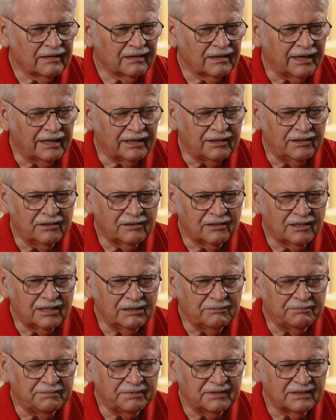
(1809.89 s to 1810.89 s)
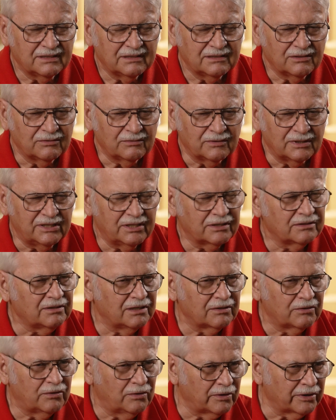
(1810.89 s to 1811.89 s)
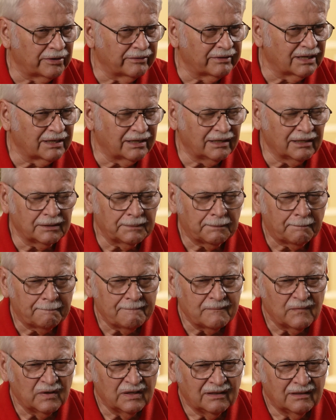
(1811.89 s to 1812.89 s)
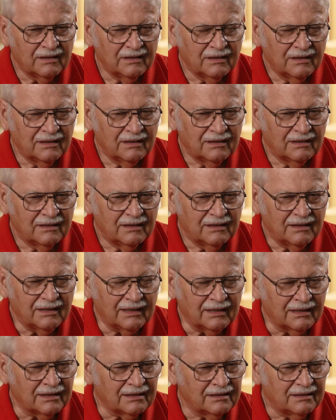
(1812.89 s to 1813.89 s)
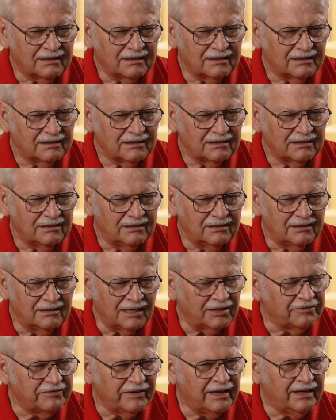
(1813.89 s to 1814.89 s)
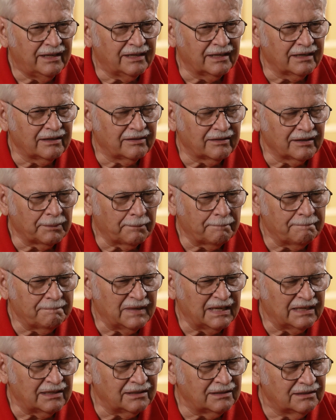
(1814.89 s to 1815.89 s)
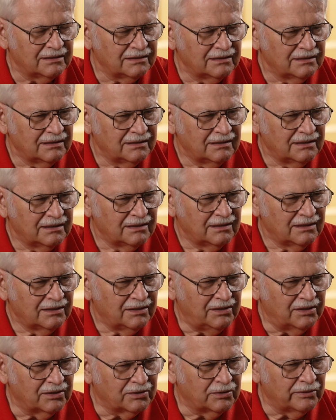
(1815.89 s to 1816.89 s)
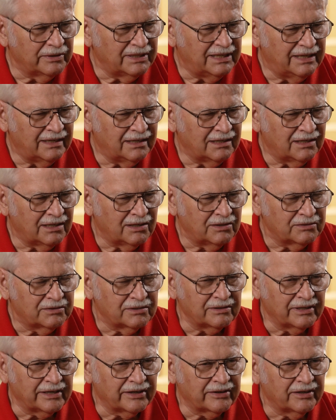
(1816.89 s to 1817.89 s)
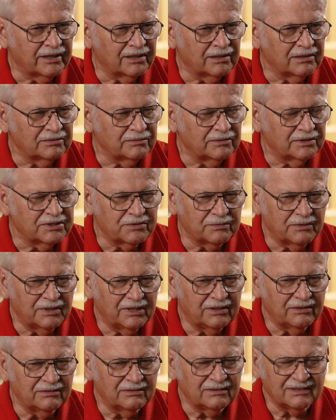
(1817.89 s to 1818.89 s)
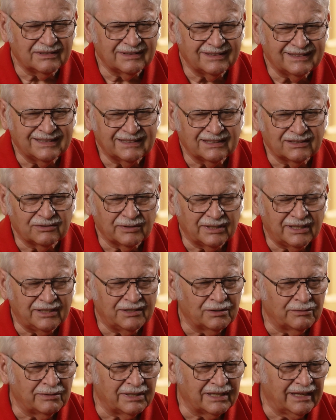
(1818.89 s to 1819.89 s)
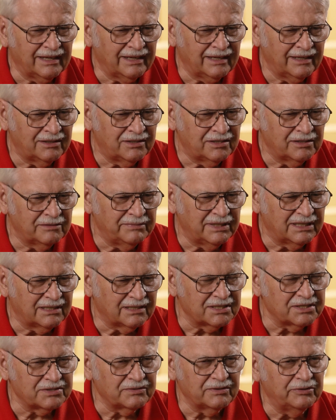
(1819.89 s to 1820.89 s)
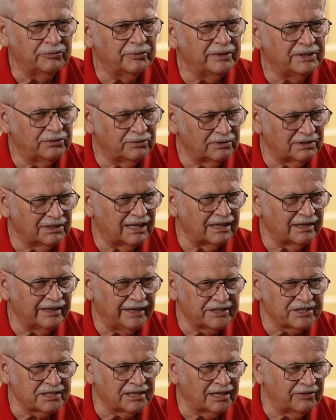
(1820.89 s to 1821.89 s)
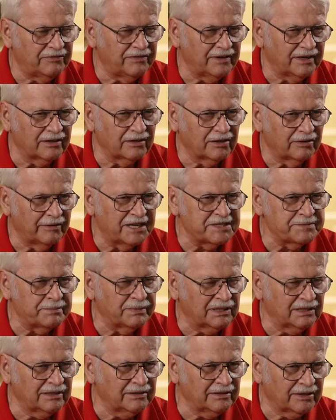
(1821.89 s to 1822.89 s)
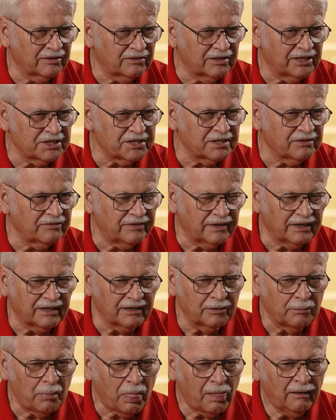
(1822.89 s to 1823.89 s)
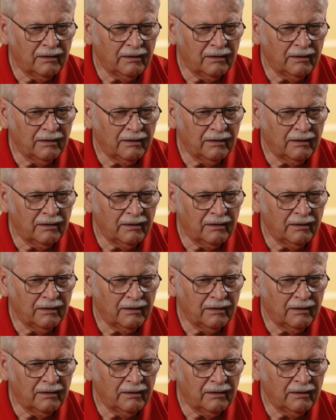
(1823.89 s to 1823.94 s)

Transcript: And you keep what you call quartering again, and you're not finding anything. And you're going getting down to an area which we you know really don't want to get into because we do a lot of H and I fire harassment and interdiction fire